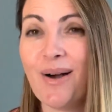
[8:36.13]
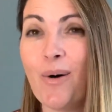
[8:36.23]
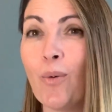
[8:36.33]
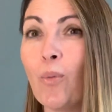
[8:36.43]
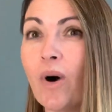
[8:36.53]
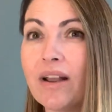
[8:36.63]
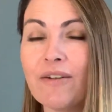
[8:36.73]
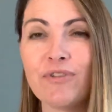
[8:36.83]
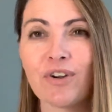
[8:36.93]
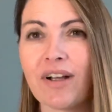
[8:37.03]
What
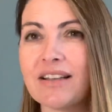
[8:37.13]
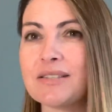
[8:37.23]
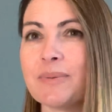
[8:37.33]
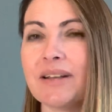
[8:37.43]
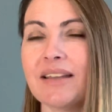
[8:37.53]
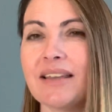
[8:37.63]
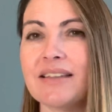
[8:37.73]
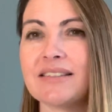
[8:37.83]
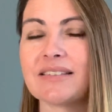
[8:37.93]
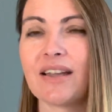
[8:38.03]
if your husband
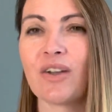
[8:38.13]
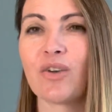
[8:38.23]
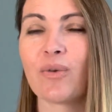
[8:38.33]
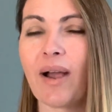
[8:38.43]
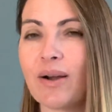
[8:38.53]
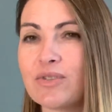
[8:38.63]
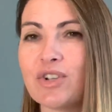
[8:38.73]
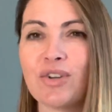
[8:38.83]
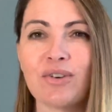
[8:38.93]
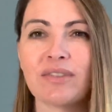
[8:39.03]
is
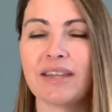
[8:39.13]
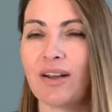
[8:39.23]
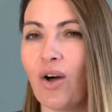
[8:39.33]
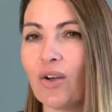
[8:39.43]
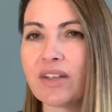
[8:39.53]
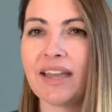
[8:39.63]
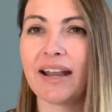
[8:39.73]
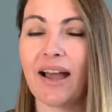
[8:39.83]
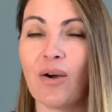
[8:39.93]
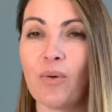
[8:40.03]
grouchier than all get
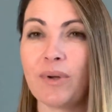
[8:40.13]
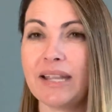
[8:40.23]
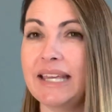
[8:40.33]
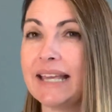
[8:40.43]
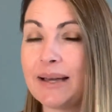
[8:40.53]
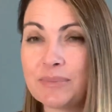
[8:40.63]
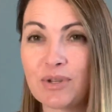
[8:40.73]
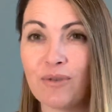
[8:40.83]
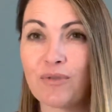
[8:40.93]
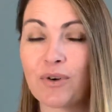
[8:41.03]
out when he comes
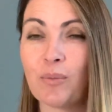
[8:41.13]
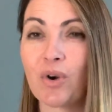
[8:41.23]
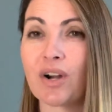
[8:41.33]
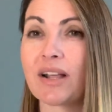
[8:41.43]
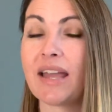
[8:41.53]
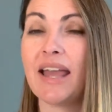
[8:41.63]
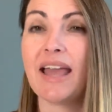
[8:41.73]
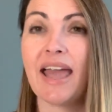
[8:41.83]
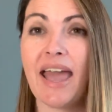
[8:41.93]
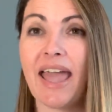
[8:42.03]
home from work
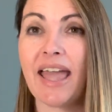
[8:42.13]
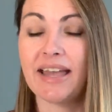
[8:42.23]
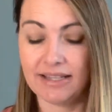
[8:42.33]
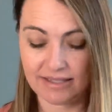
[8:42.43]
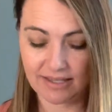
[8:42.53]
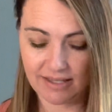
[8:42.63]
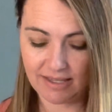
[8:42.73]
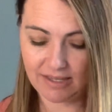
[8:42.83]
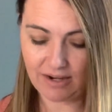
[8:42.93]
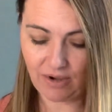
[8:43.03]
and,
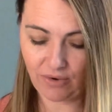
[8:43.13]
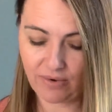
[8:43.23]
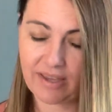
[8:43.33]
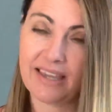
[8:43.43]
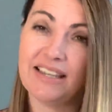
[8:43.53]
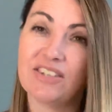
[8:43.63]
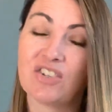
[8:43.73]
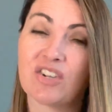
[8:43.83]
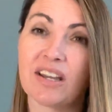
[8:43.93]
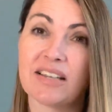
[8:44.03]
he's
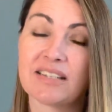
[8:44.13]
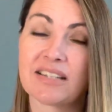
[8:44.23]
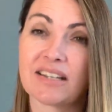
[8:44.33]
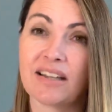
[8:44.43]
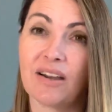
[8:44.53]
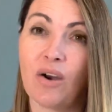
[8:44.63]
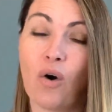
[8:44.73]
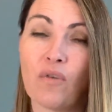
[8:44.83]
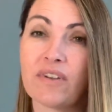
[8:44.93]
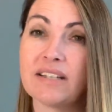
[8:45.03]
just
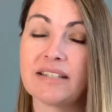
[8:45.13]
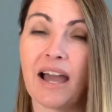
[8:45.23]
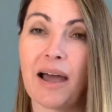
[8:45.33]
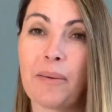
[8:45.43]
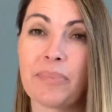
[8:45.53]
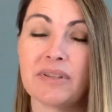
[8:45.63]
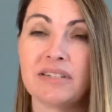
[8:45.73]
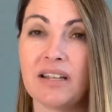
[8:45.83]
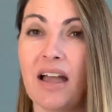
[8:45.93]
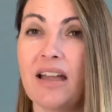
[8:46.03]
over the top,
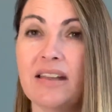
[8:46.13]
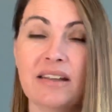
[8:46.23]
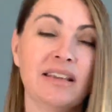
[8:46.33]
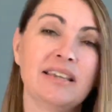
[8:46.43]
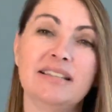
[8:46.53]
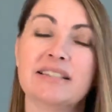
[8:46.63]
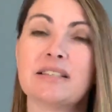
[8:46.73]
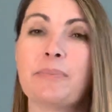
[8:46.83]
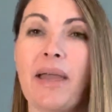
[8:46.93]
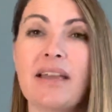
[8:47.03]
done, he's
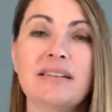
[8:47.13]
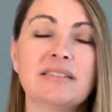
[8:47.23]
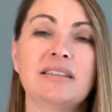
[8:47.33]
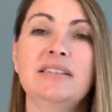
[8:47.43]
spent,